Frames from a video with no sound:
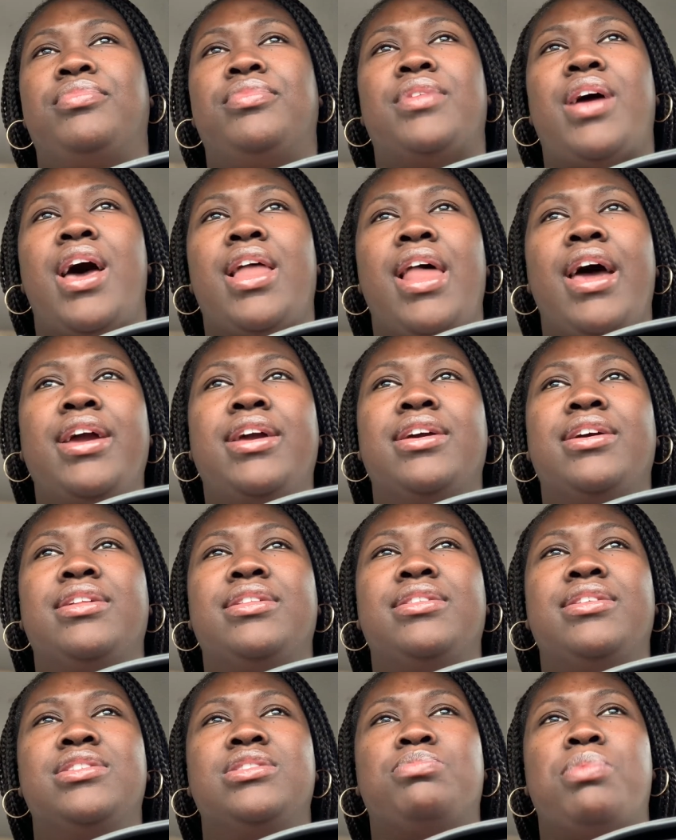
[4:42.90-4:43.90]
I like it.
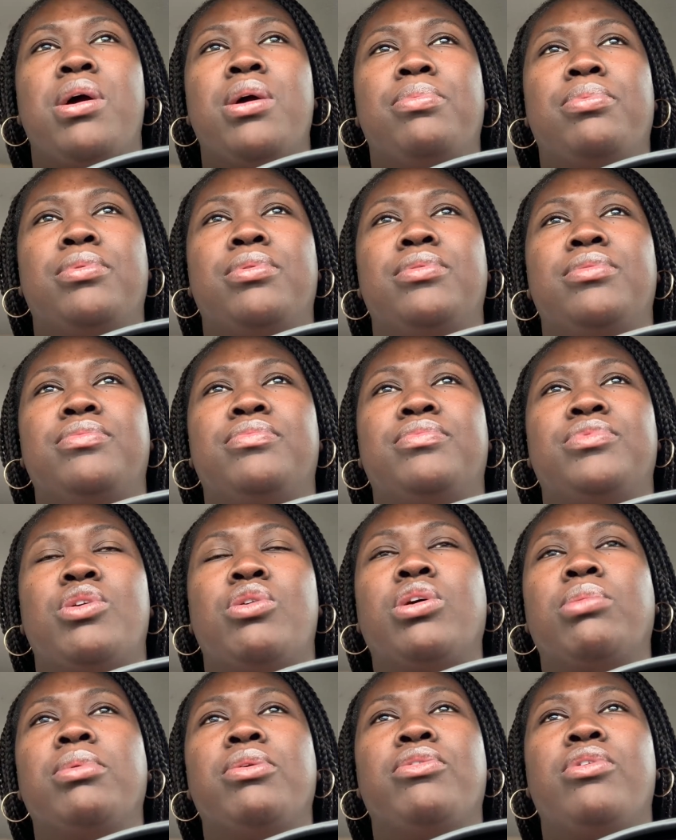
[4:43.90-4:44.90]
It's purple. Don't
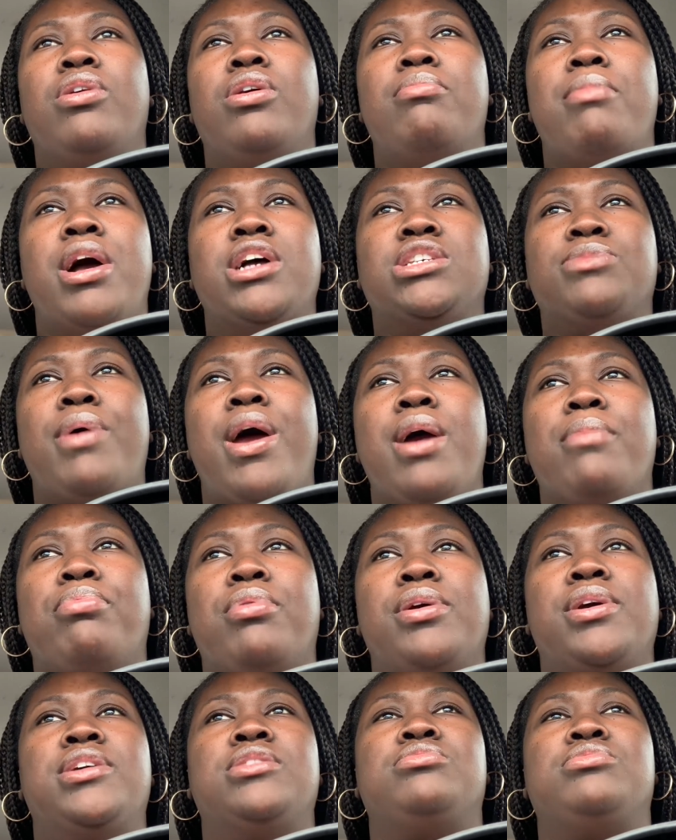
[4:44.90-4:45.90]
get me wrong, my Inspire
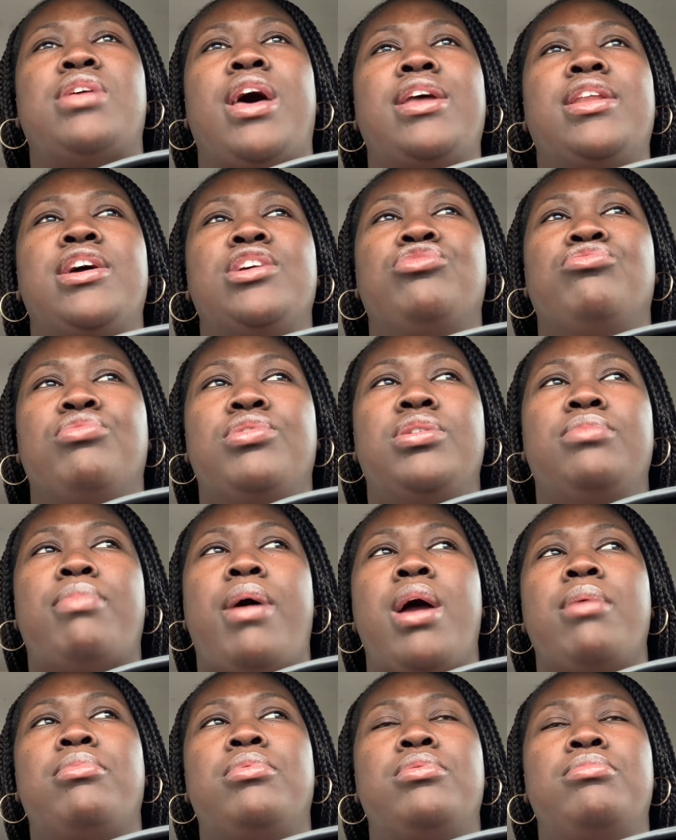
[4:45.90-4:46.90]
Praise was like that drink
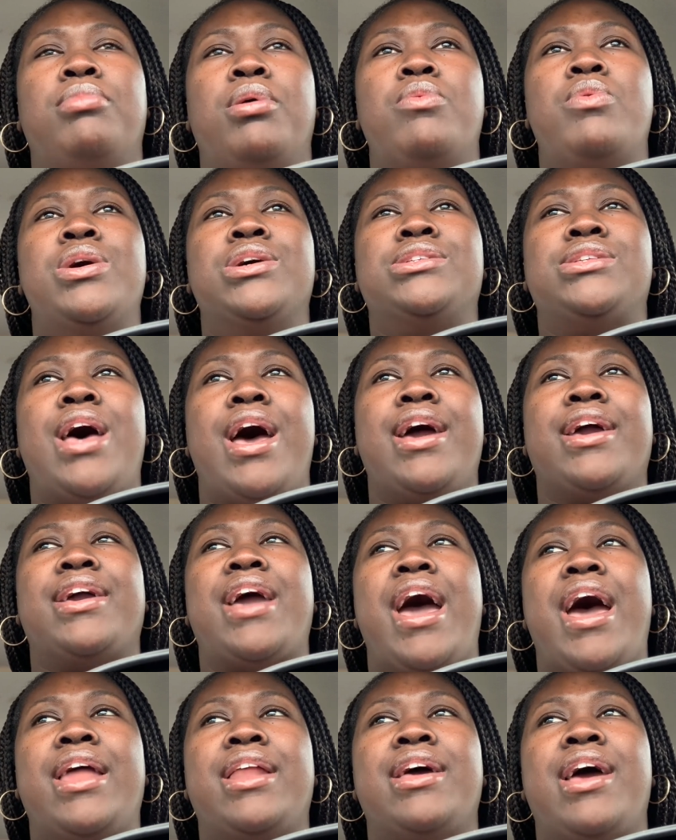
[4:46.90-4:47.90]
Bible, but once I
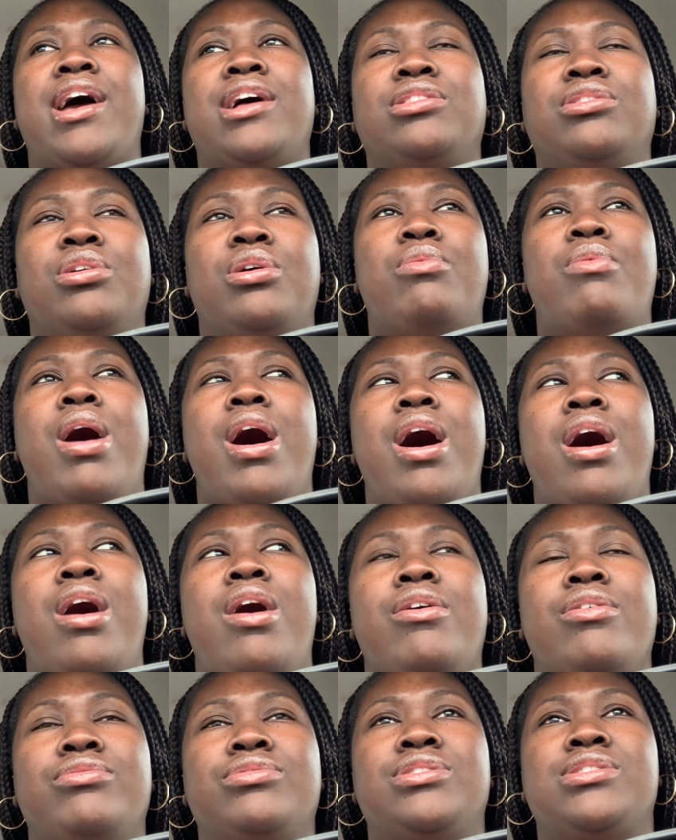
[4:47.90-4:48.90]
got it, after a
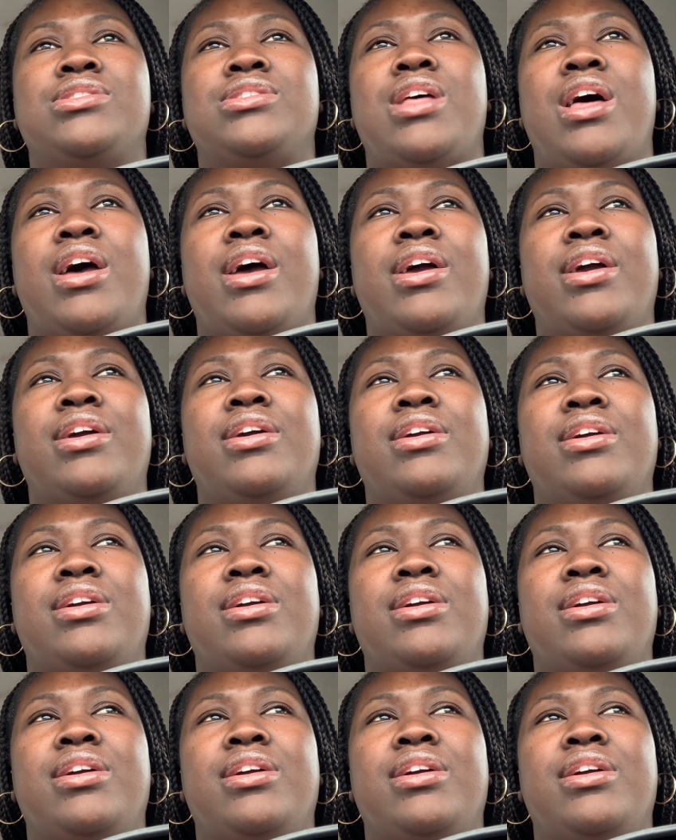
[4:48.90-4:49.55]
while, it was like,